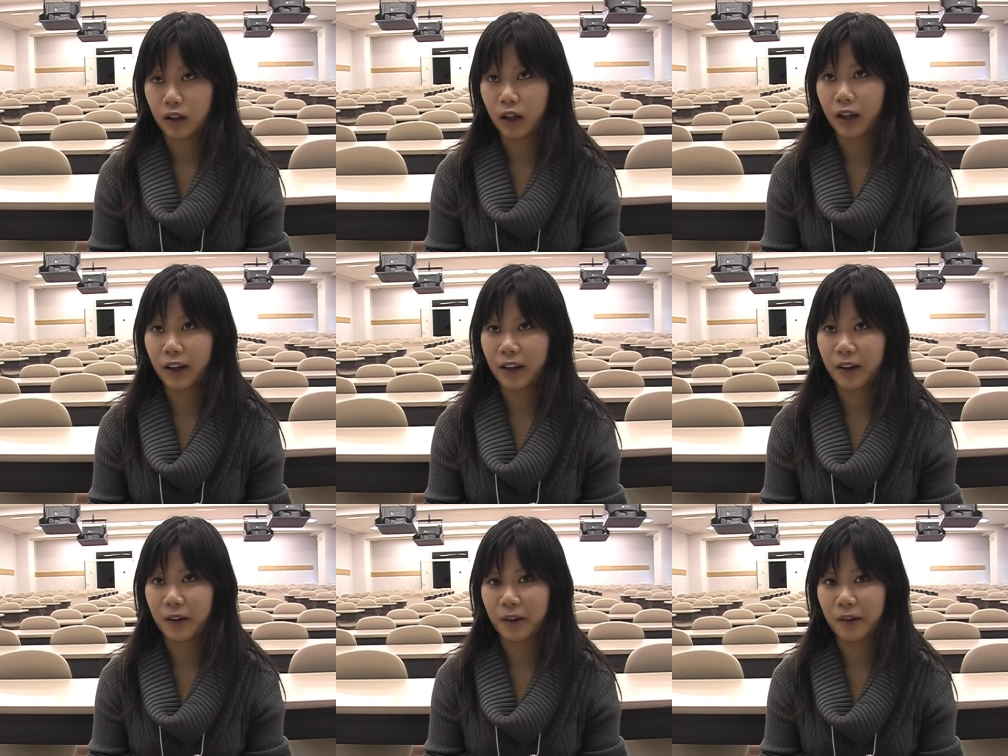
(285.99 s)

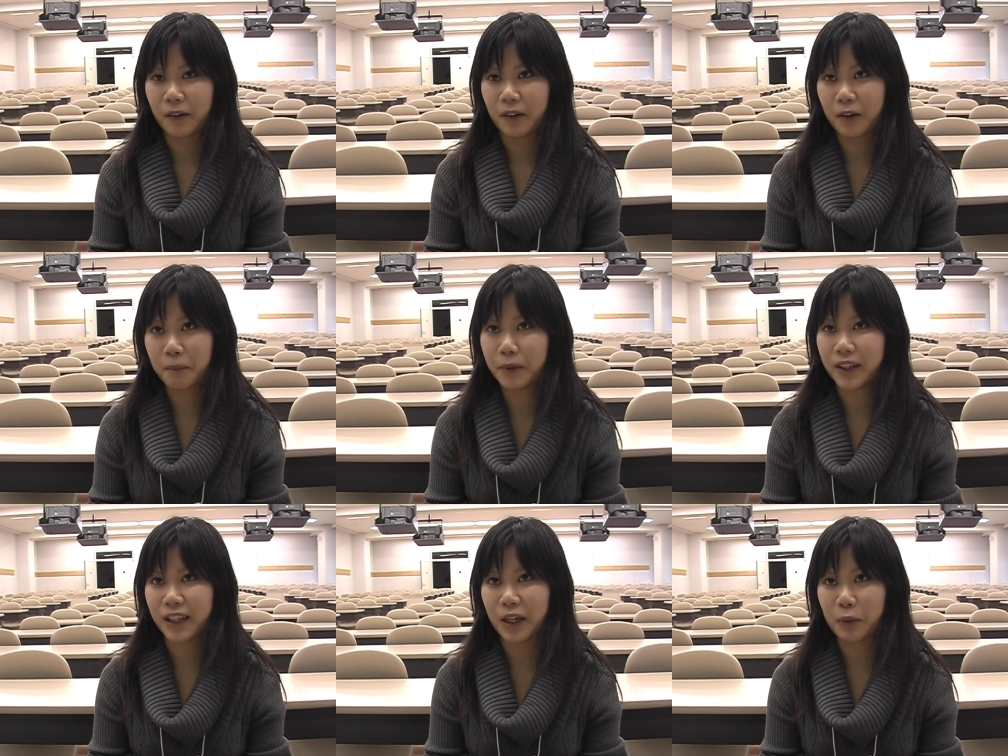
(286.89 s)
I
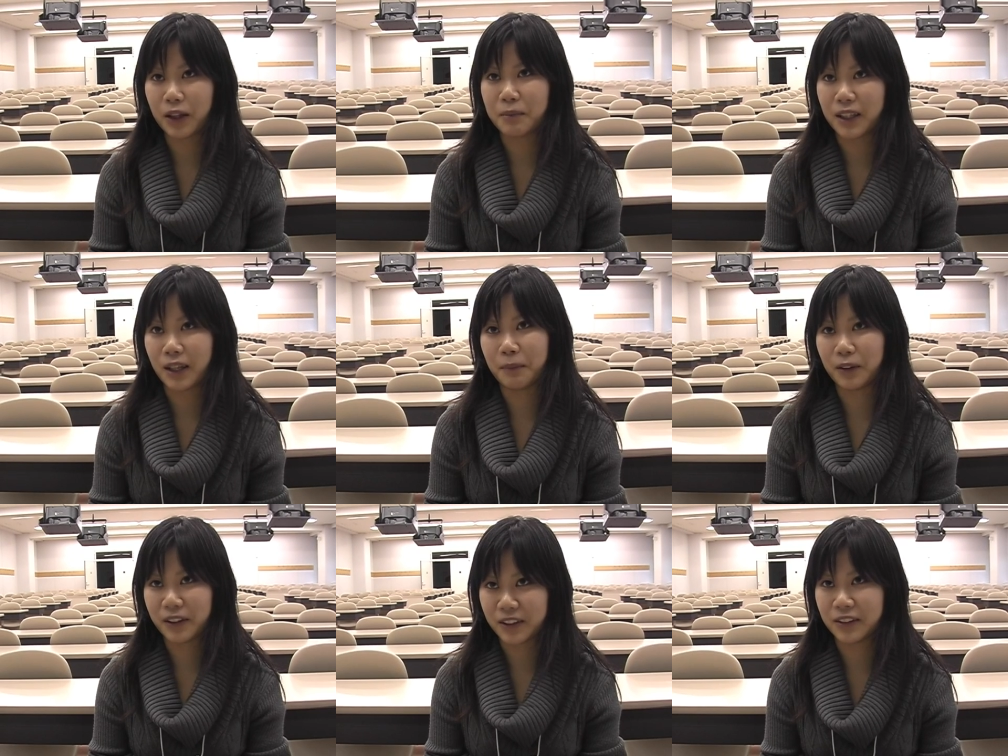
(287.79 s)
hopefully I will be able
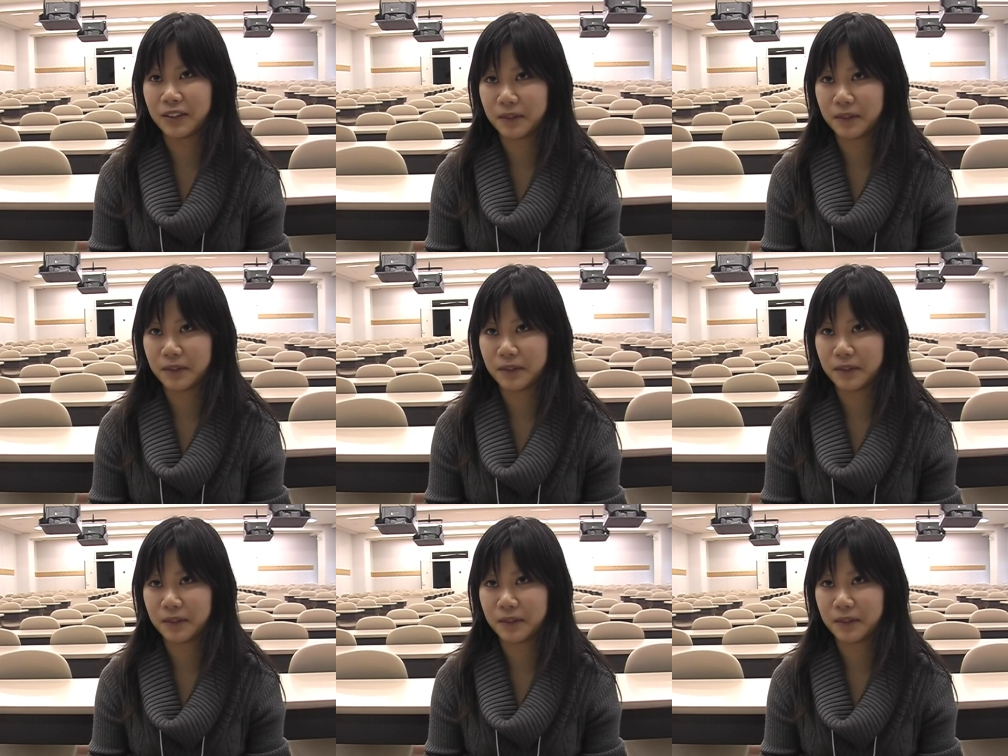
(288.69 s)
to.